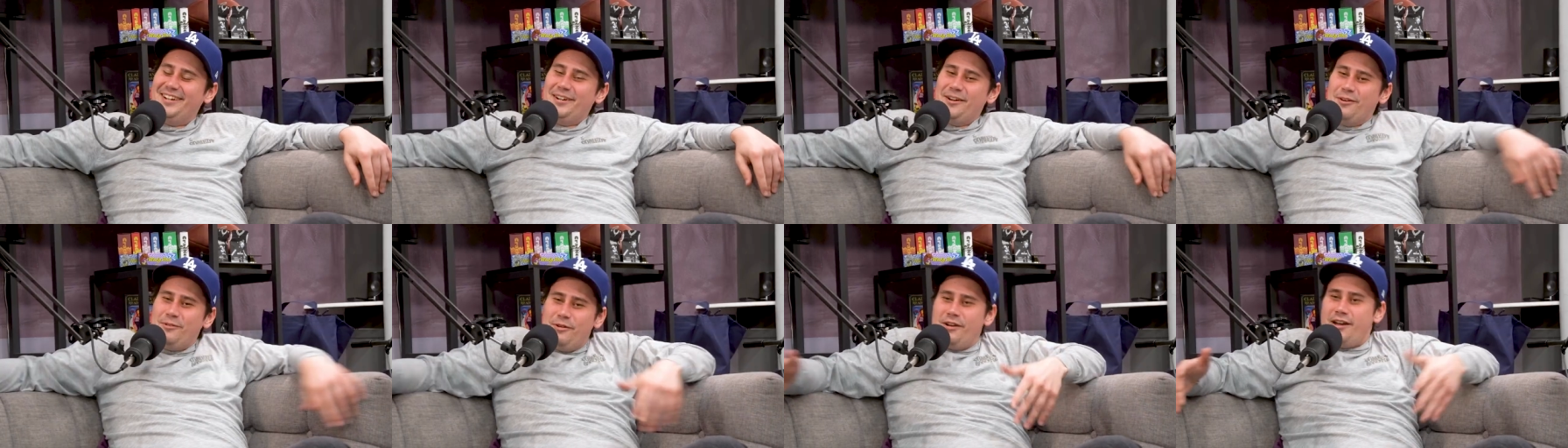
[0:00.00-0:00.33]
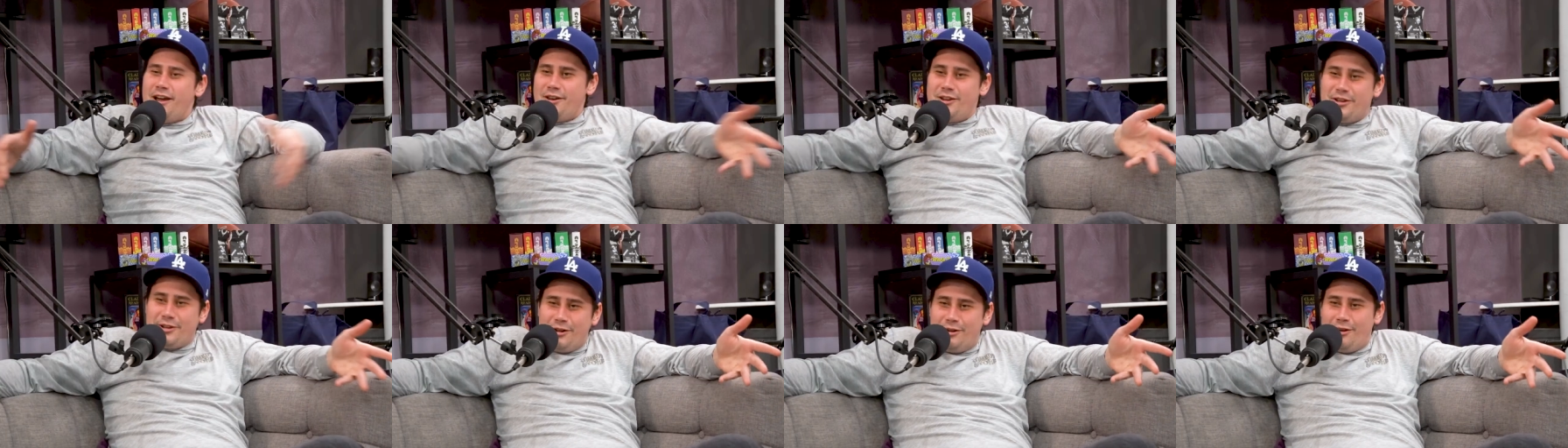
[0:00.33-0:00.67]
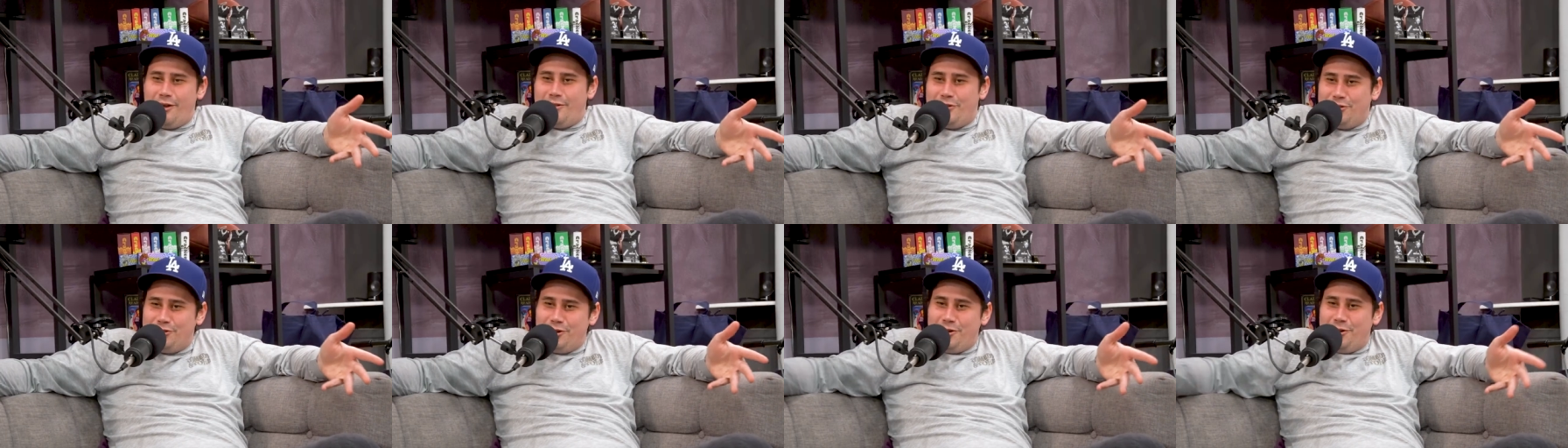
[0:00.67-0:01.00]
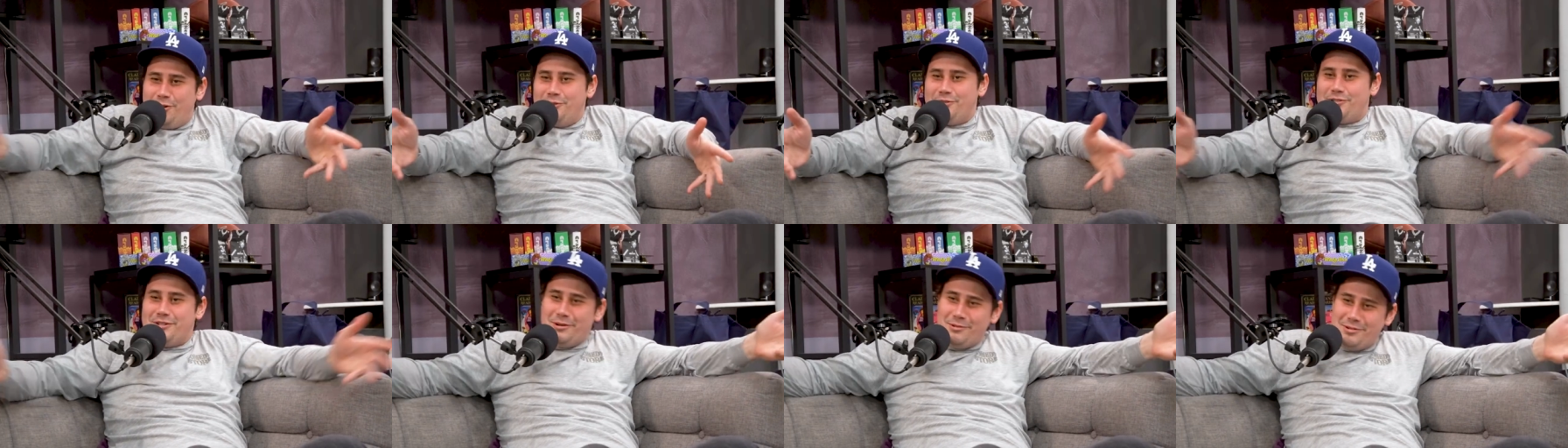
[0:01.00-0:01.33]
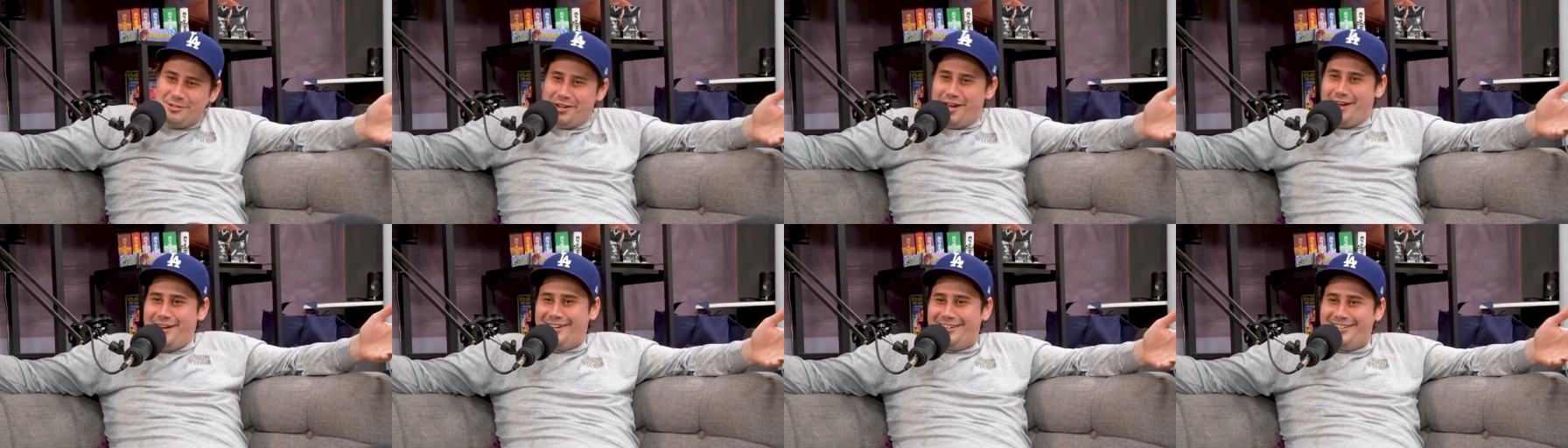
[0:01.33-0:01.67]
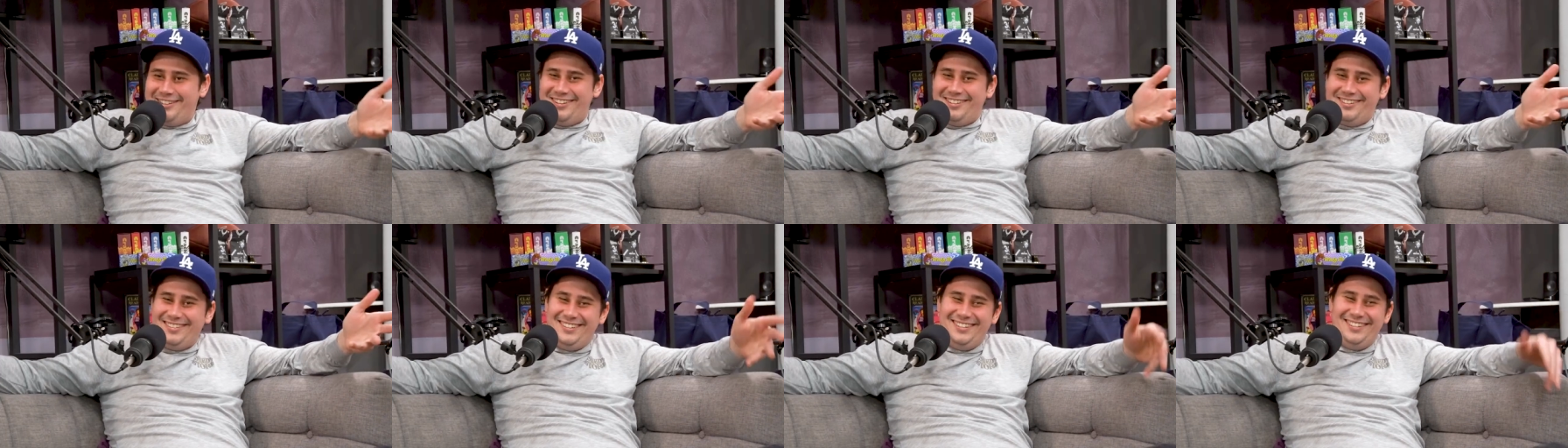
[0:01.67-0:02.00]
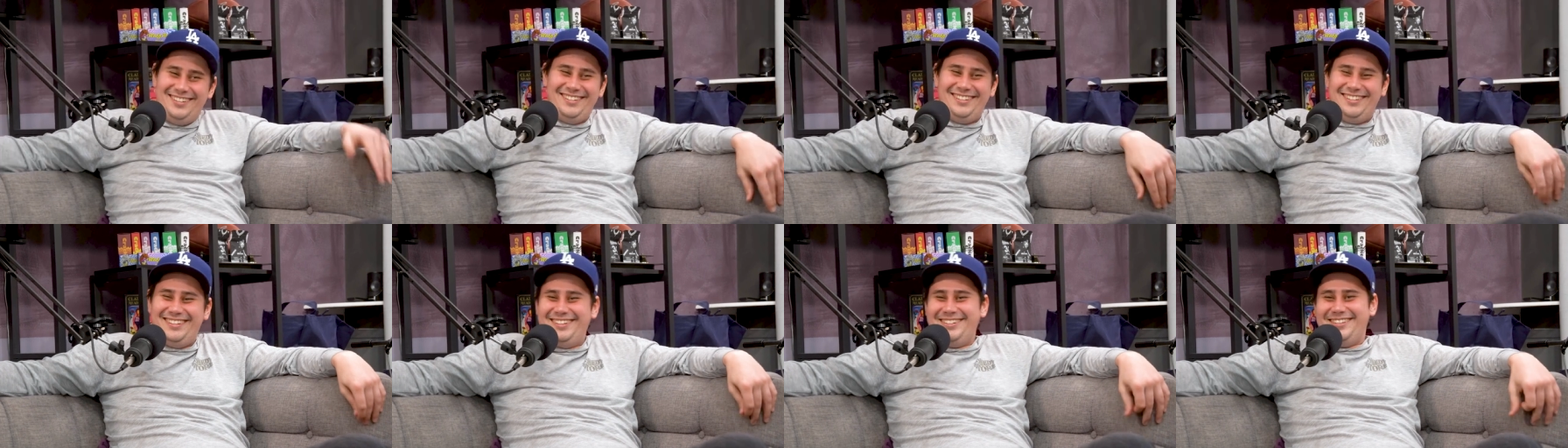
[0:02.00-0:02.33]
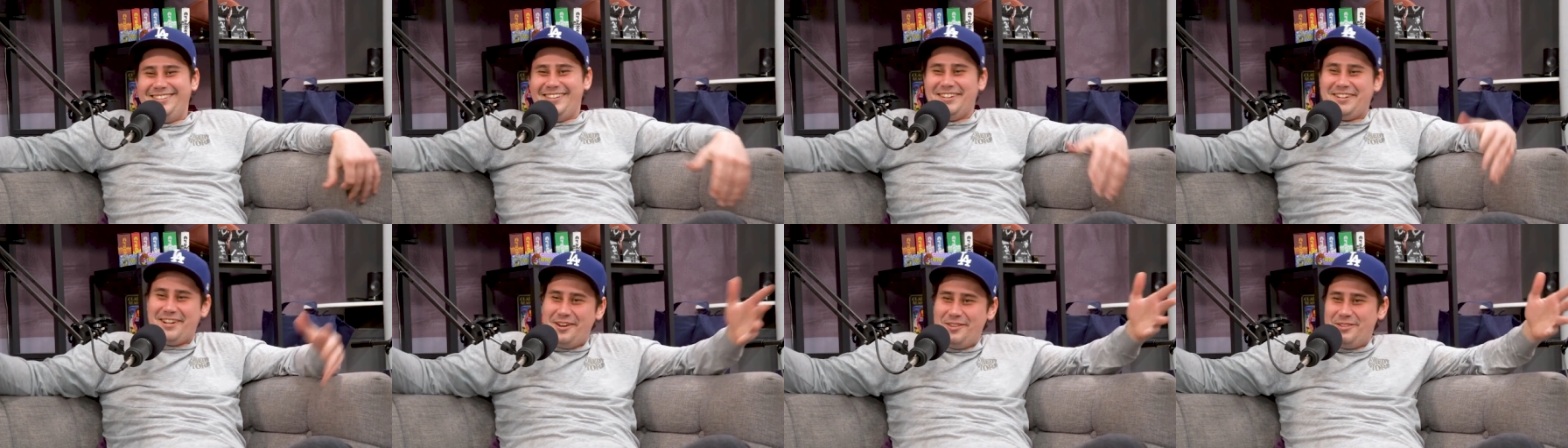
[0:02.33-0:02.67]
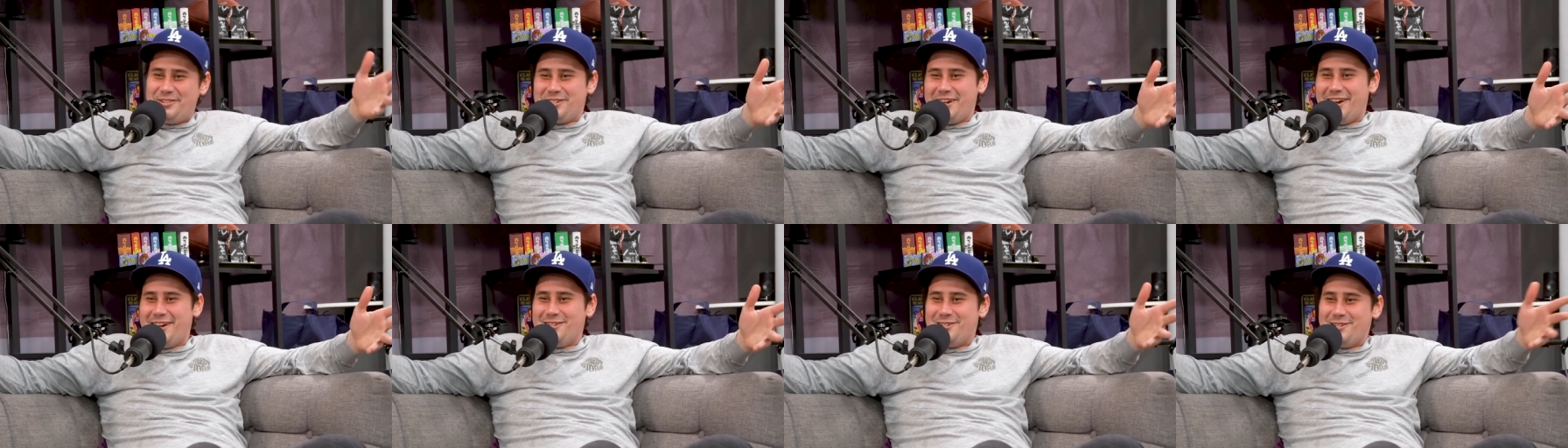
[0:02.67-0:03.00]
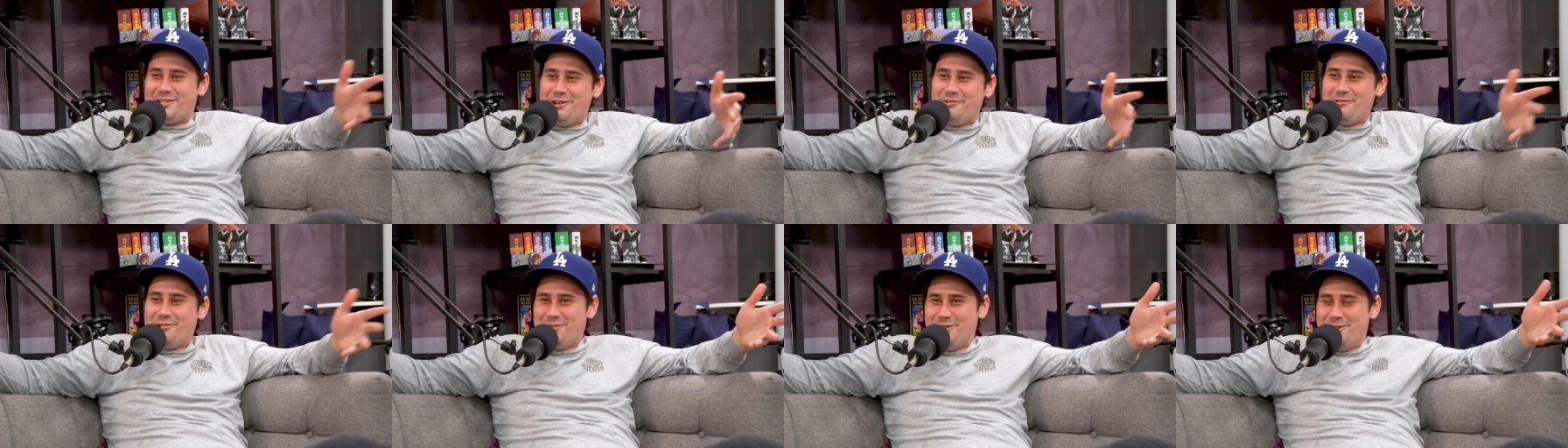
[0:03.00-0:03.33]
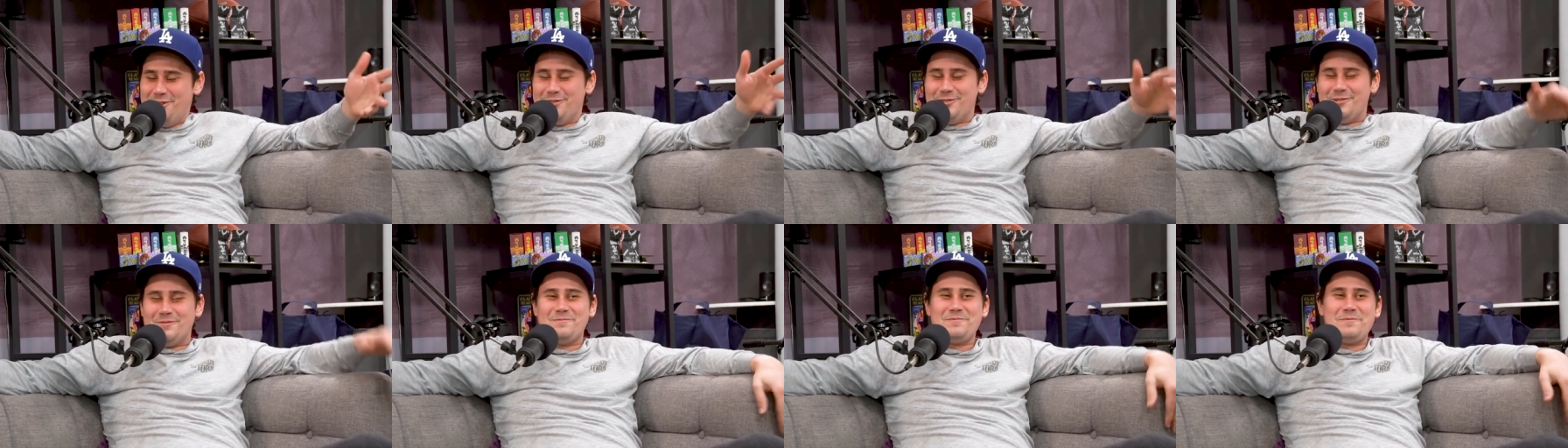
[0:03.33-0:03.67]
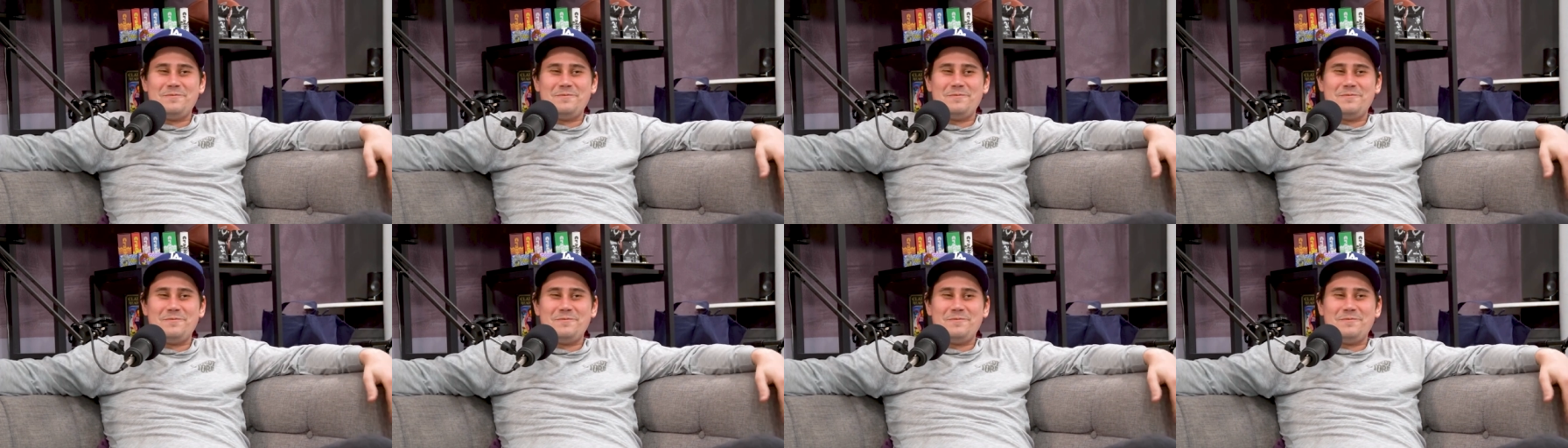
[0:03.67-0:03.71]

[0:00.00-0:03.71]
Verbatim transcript: we had to kill all the Jews. They were sci- we killed the scientists. They were Jews.